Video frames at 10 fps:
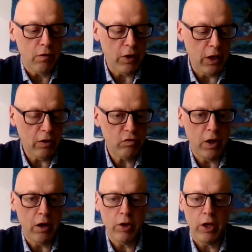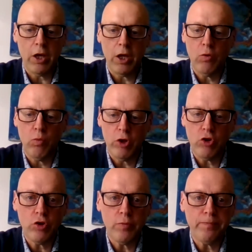The next area in
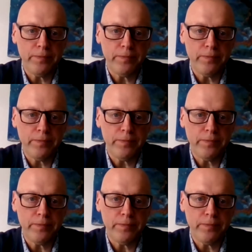which